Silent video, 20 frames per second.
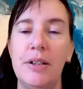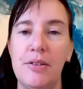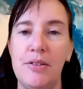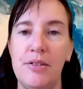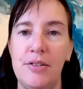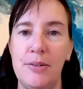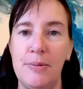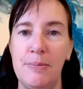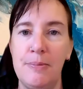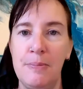
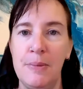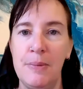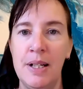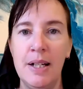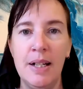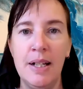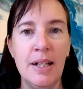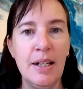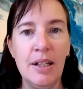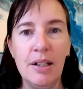else.
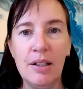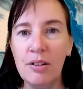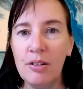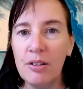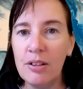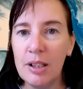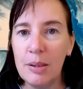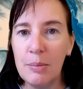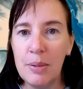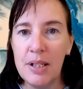You're
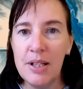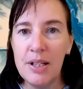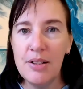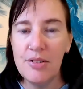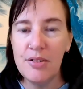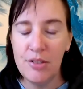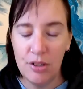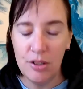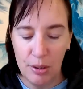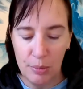not going to be
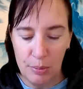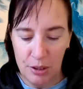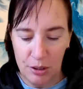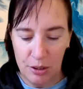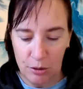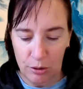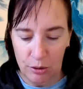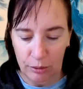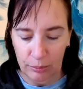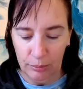disturbed
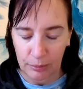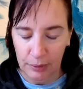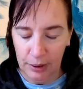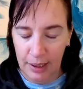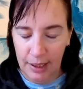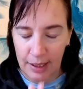at all.